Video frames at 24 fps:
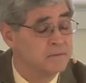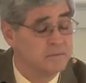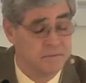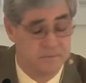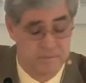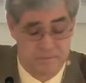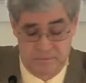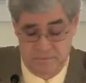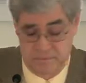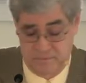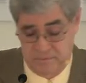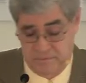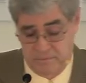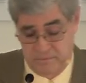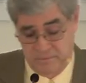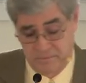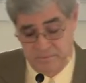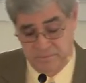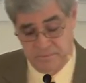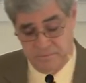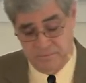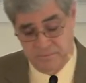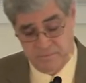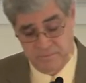
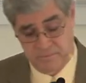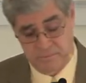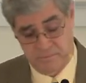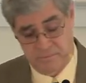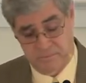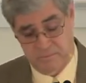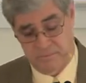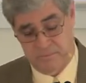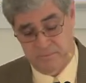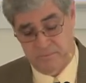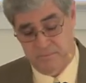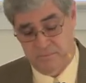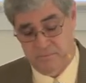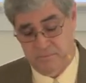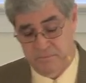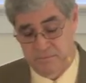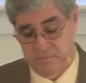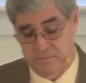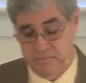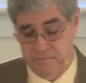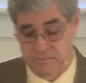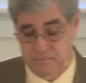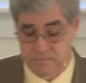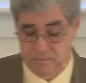Nothing is said.